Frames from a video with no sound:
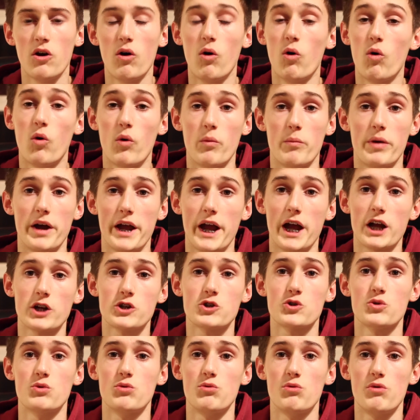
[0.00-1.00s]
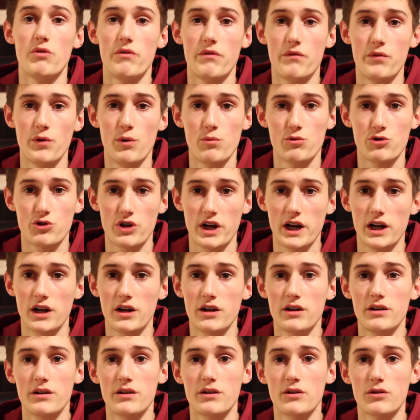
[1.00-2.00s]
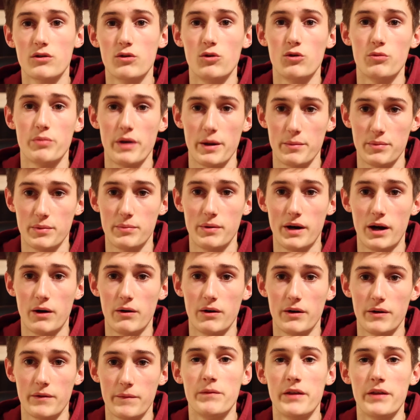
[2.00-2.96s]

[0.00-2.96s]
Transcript: or my actual film trailer called Paper Power.